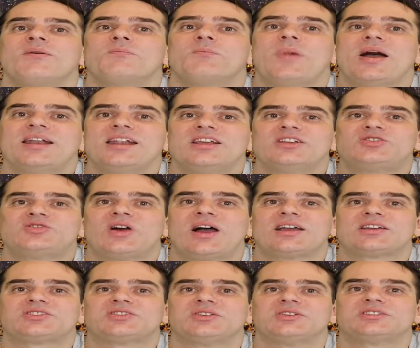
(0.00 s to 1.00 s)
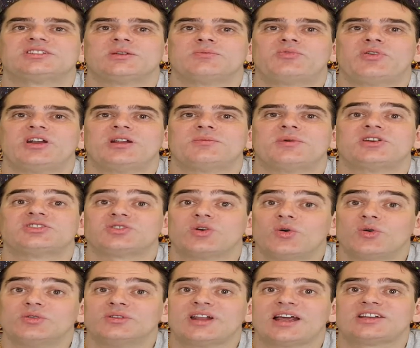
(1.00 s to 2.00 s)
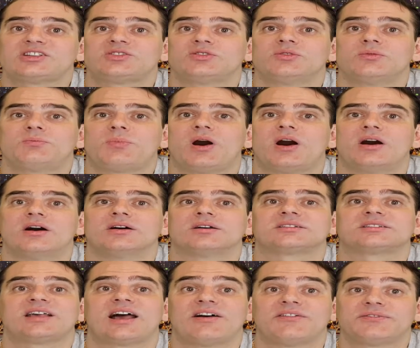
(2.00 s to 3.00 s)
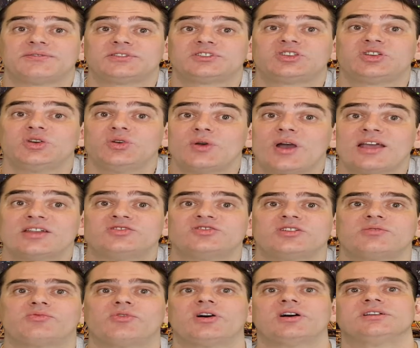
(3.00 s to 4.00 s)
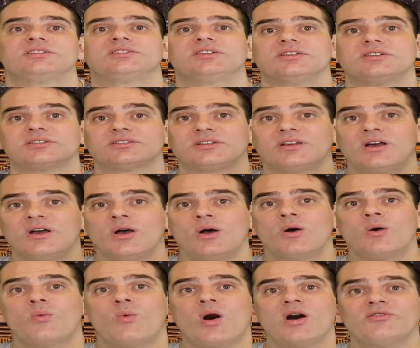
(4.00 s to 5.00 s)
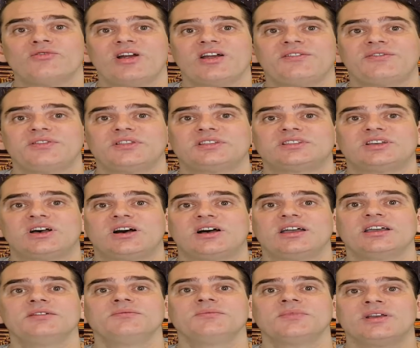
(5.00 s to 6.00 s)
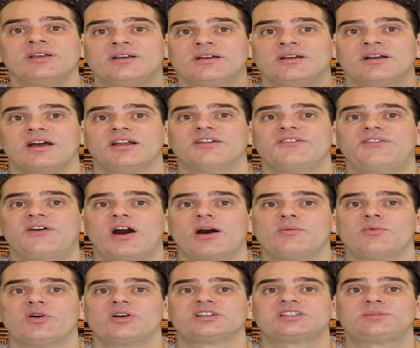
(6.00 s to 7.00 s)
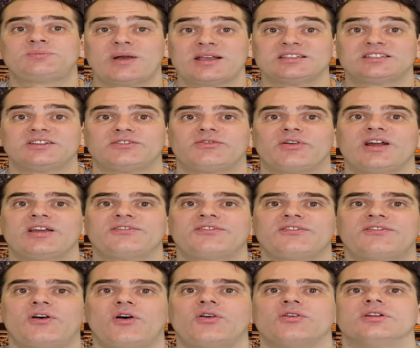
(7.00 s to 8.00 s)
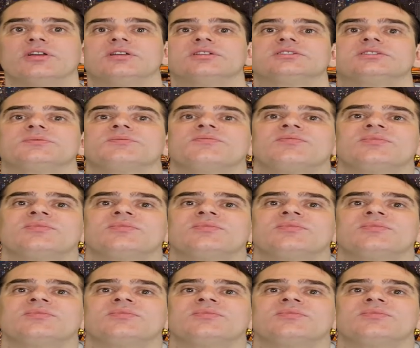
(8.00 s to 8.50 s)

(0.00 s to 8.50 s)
Many attractions and pretty much all national parks have two entry prices. One rate for the time and a far more expensive rate for foreigners.